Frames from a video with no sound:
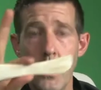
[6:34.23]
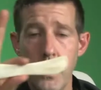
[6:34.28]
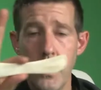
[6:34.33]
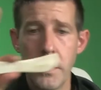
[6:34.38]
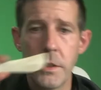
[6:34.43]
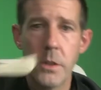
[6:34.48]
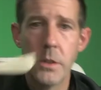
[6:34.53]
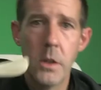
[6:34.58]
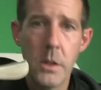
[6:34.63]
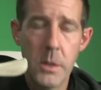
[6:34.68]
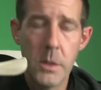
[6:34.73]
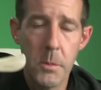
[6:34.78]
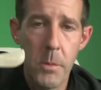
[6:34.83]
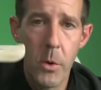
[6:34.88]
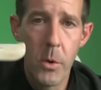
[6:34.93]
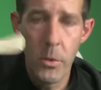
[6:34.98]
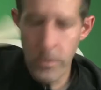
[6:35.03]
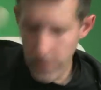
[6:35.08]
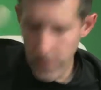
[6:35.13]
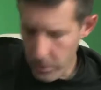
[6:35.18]
called a bone
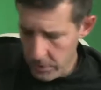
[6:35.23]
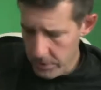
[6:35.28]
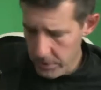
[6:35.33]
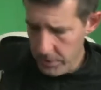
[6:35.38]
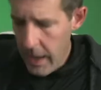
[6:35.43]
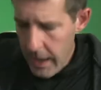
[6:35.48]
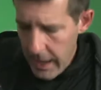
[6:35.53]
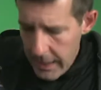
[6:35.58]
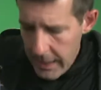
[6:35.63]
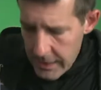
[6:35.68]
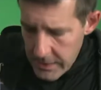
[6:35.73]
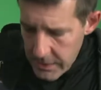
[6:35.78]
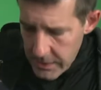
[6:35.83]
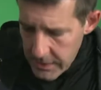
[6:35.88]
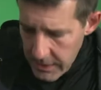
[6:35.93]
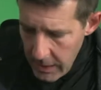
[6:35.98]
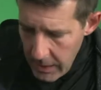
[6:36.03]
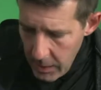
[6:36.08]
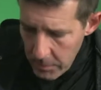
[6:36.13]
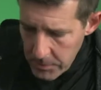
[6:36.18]
folder, and it just
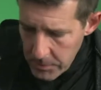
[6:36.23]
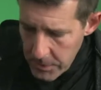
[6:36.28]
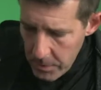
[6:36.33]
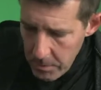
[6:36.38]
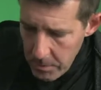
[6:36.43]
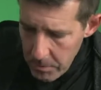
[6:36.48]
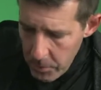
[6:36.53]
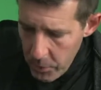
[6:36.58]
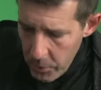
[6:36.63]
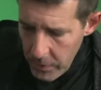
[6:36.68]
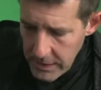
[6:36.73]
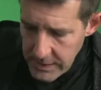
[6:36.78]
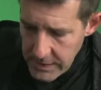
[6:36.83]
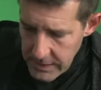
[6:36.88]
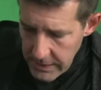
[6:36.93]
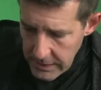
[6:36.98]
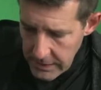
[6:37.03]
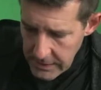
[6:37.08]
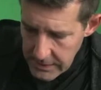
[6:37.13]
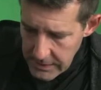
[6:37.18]
helps press things
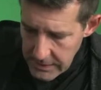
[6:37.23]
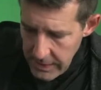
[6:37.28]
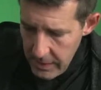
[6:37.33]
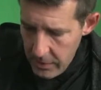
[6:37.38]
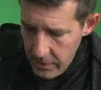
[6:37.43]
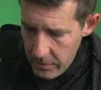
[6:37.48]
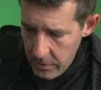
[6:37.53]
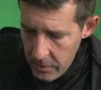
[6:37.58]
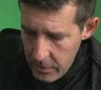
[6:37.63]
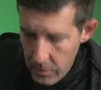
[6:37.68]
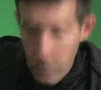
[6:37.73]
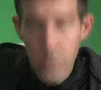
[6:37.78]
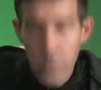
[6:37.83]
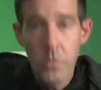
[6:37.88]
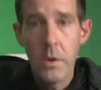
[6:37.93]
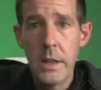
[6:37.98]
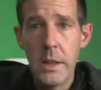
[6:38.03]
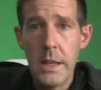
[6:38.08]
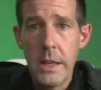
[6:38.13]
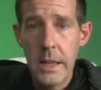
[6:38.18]
down really
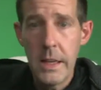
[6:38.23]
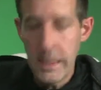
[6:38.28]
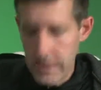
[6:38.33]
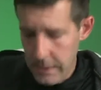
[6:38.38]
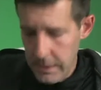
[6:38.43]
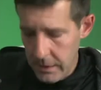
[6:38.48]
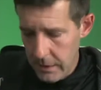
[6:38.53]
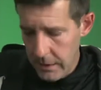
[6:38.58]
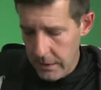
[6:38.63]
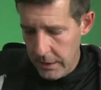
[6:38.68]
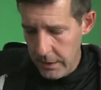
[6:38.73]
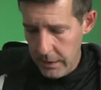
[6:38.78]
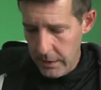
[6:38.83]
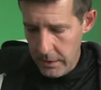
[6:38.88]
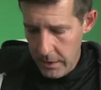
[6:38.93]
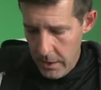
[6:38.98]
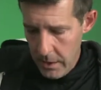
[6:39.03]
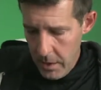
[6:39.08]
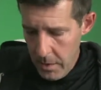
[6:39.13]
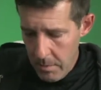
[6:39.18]
nice and clean.
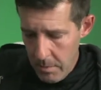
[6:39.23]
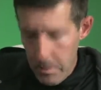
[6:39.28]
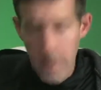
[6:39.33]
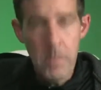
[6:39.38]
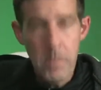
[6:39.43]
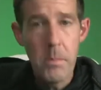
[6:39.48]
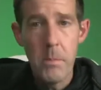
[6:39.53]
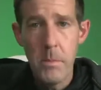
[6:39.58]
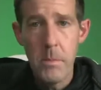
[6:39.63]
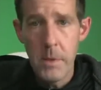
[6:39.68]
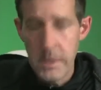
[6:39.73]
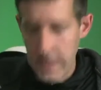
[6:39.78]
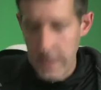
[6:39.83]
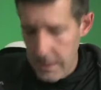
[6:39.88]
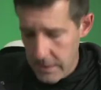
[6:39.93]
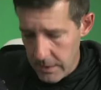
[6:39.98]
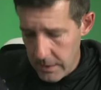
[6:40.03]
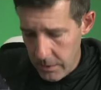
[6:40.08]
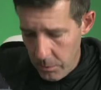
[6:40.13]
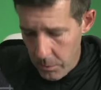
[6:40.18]
But essentially,
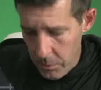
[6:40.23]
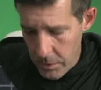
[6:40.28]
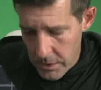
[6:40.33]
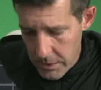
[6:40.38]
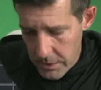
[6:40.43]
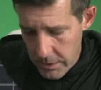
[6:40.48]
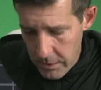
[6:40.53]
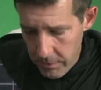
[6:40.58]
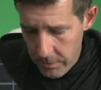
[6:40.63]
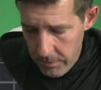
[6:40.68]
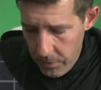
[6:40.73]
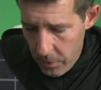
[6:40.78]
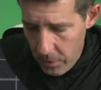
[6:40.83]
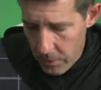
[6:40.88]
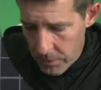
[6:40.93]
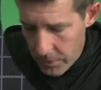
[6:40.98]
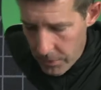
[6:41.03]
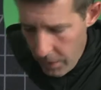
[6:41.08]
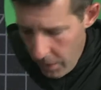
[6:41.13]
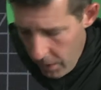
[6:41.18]
we're just going to fold
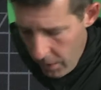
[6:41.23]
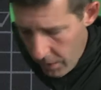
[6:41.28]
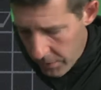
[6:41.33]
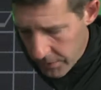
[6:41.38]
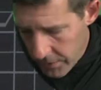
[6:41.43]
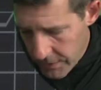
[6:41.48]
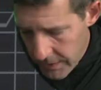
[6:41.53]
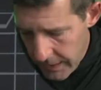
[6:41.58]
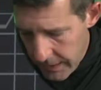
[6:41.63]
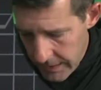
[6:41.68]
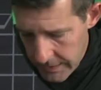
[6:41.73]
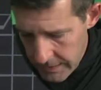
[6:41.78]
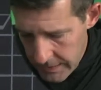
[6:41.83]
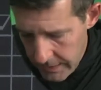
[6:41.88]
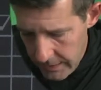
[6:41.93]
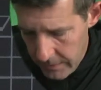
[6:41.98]
all the sides in.